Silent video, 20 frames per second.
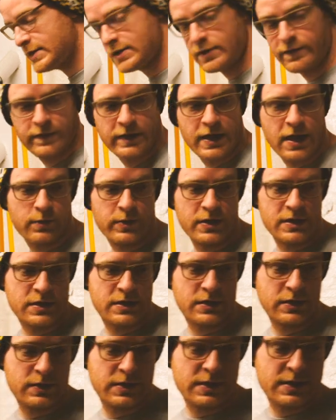So for that, we
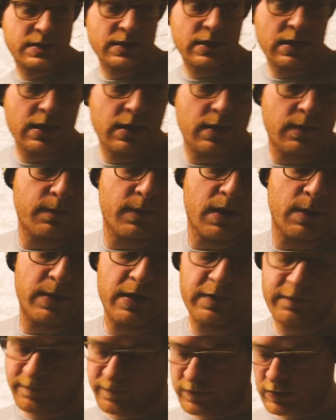just use um, a
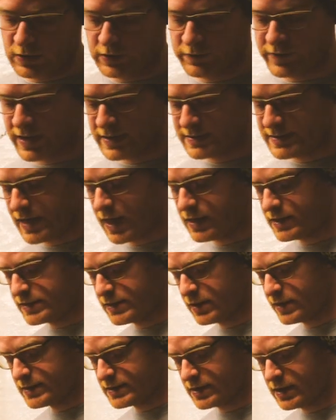bit of food grade
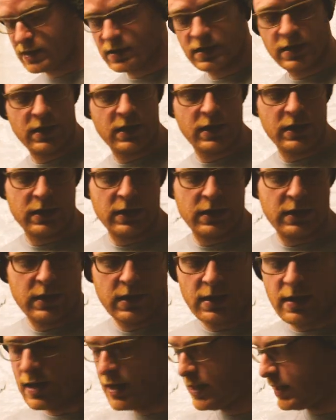sanitizer
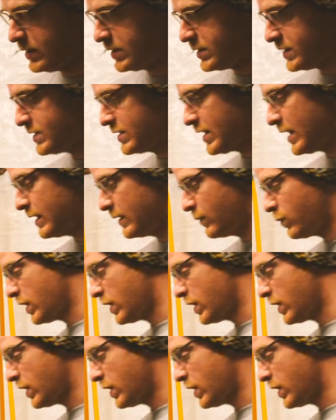and just gently